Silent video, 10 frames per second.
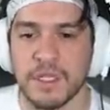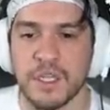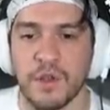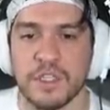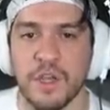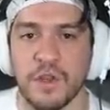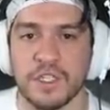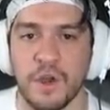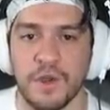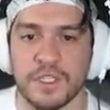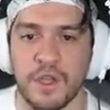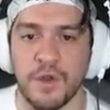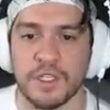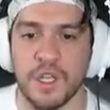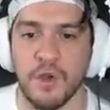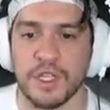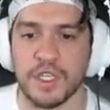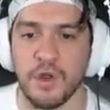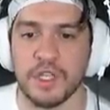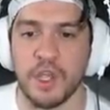Let's go, let's go, let's go, let's go, let's go, let's
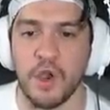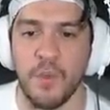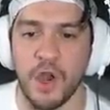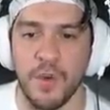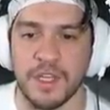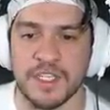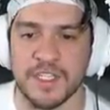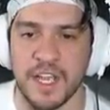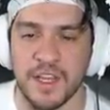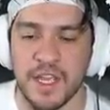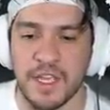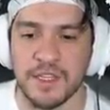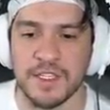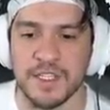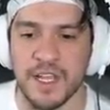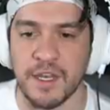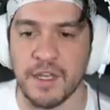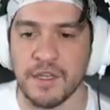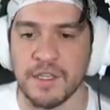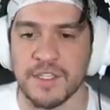go, let's go. Come on, come on. This is it. This is it.
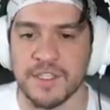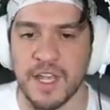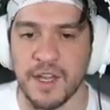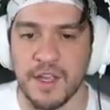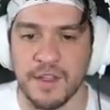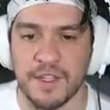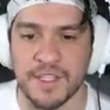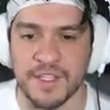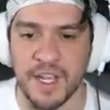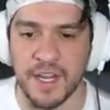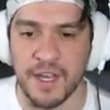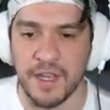This is it. This is it.